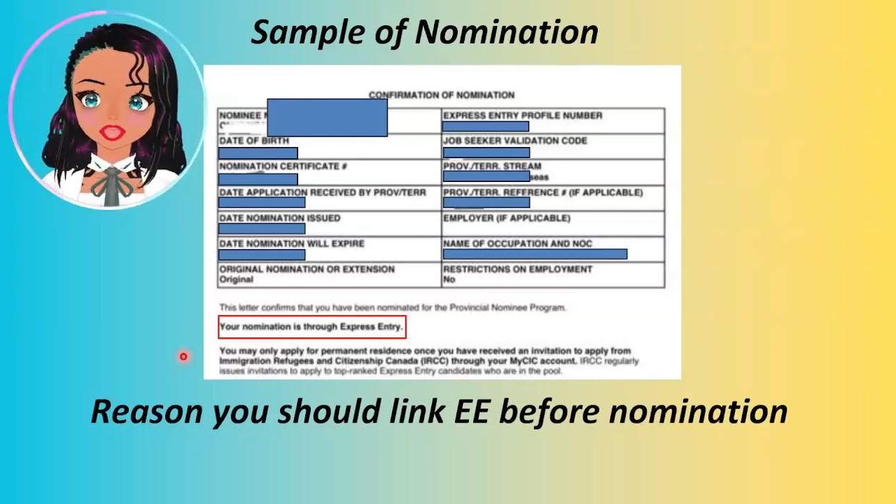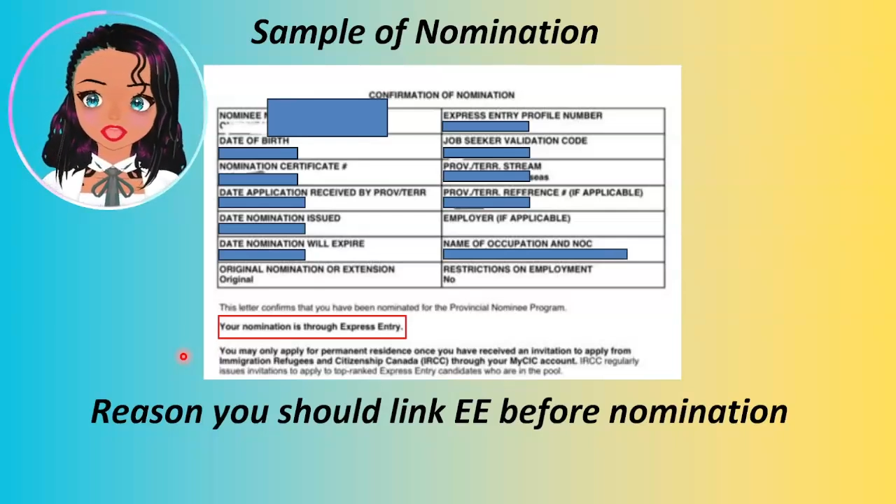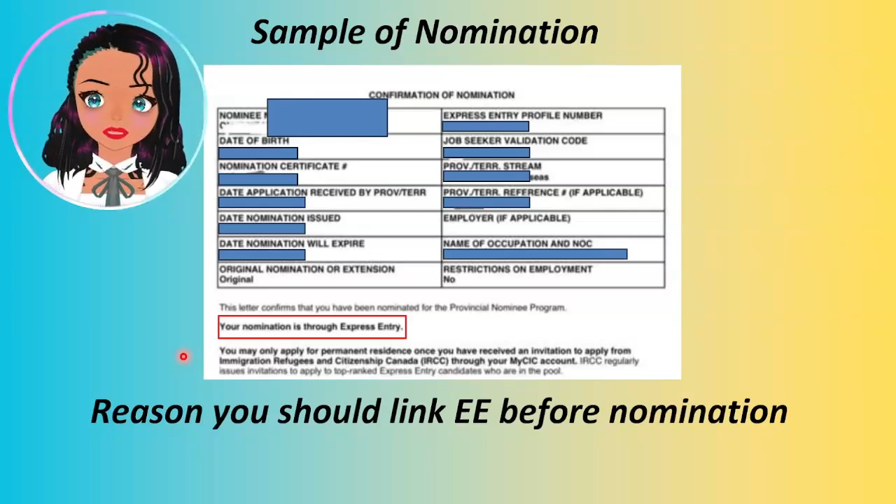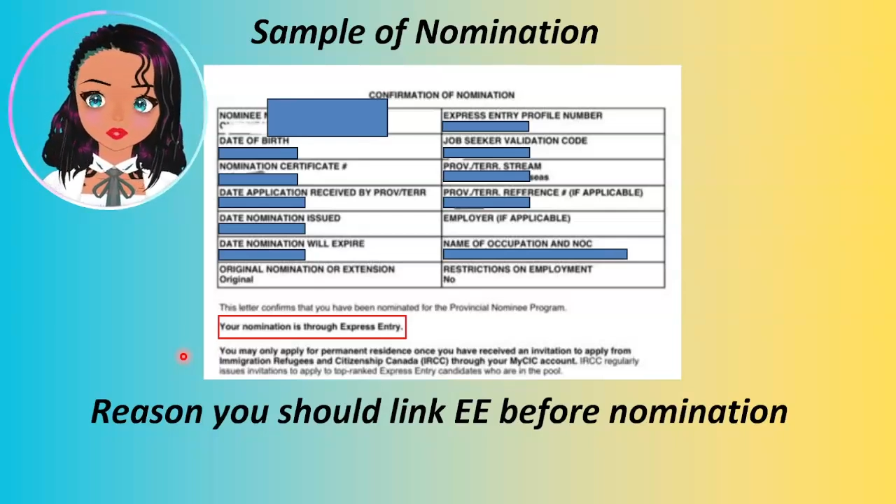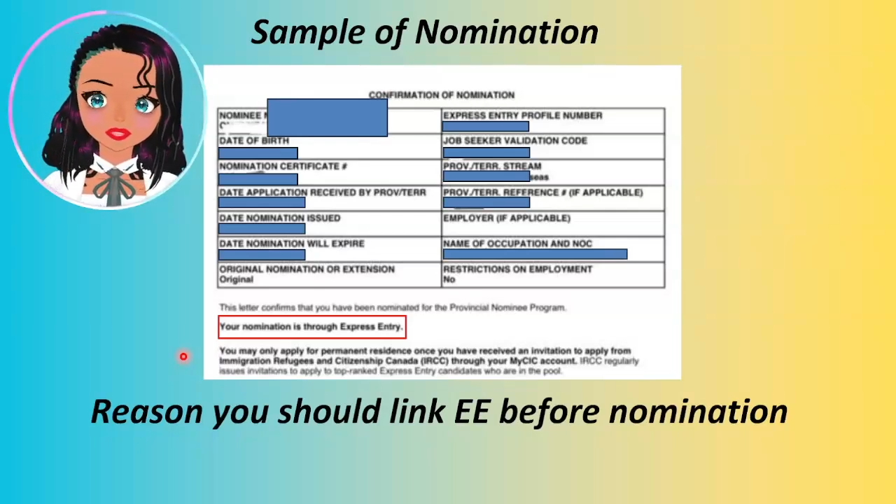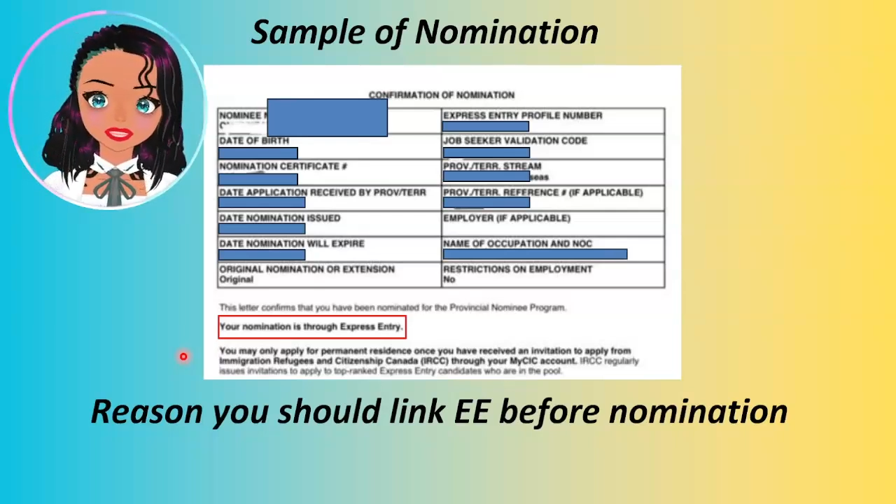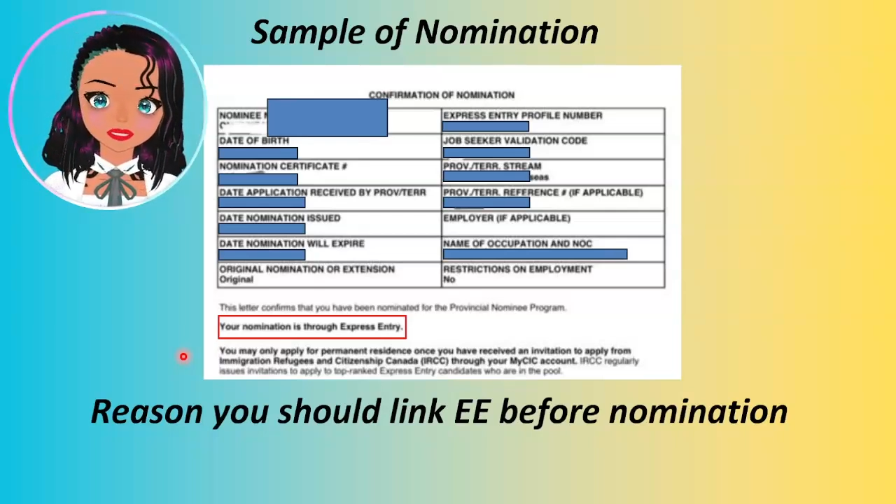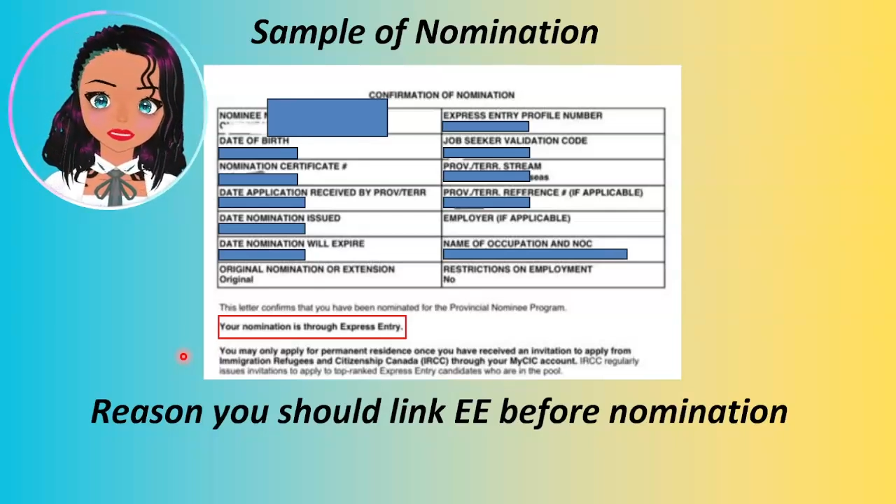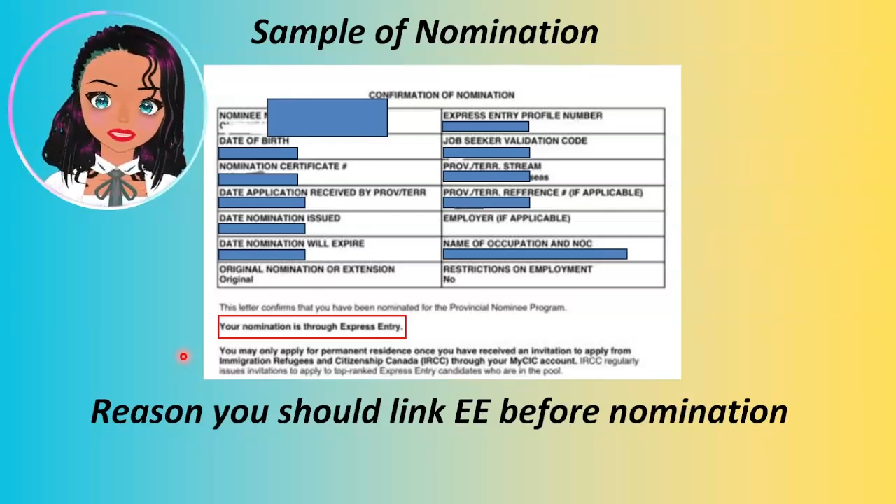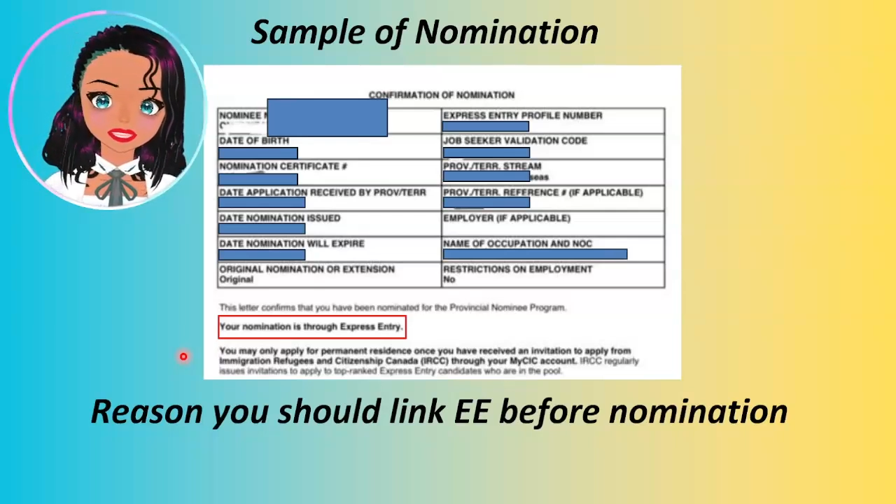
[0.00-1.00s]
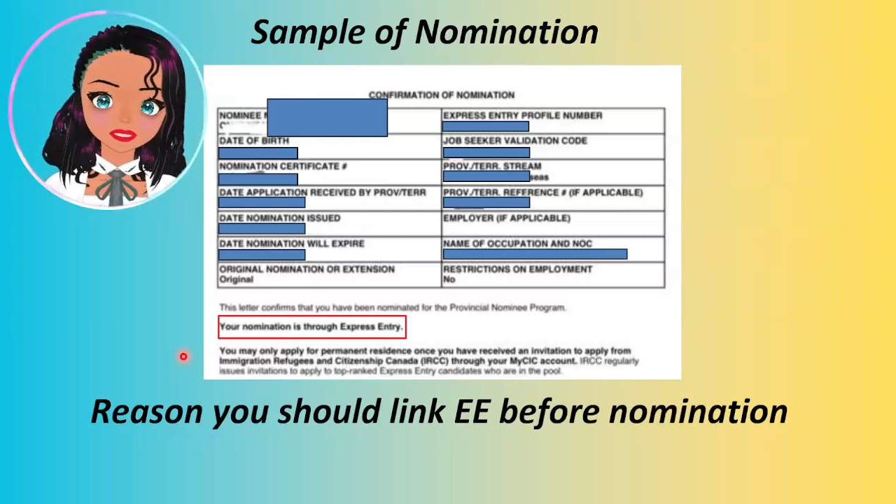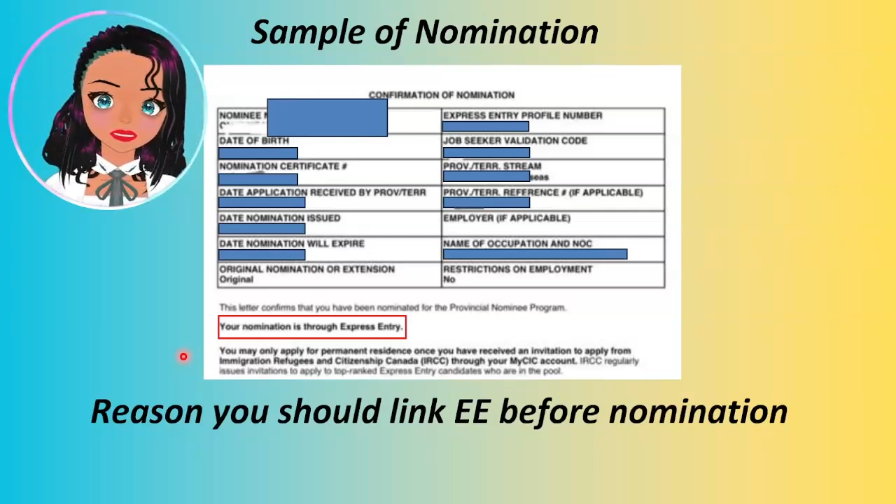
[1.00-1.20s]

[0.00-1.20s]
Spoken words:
through express entry